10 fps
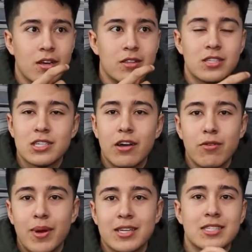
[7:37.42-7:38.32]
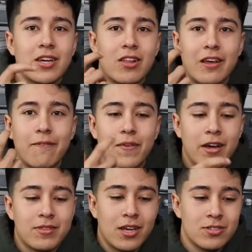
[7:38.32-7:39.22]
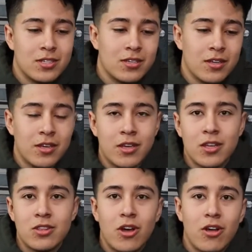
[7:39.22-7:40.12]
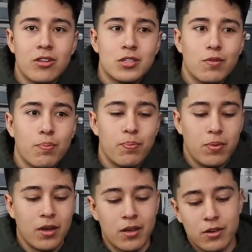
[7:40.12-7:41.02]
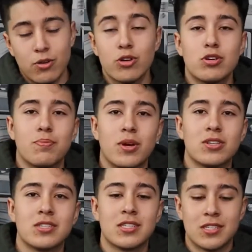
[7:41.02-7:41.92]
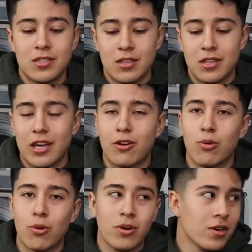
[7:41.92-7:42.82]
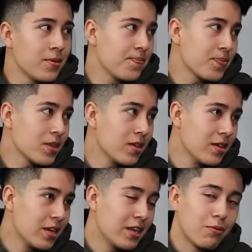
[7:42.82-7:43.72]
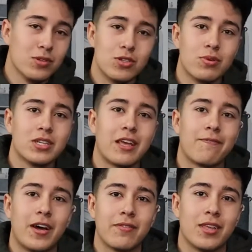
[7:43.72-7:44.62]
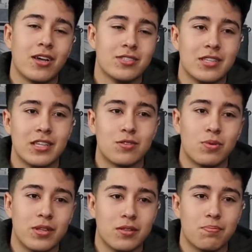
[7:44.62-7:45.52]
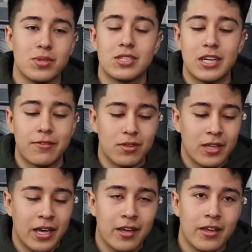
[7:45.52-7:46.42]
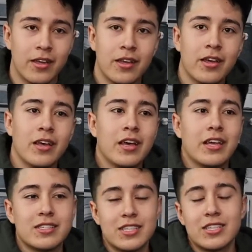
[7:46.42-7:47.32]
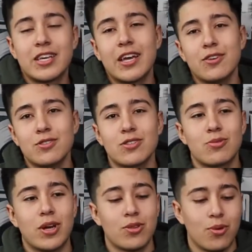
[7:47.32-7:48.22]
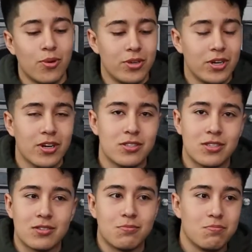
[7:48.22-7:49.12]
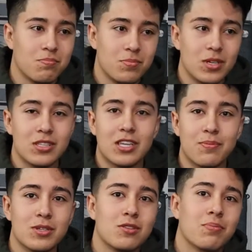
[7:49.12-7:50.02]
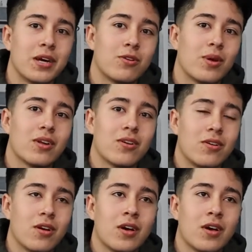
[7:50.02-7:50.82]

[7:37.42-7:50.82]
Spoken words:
Discover maxes out like $5,000 for grocery purchases in that quarter, and once you reach that 5,000, then it's 1% after that. And since you can't use it throughout the whole year, it's a good tip is to buy credit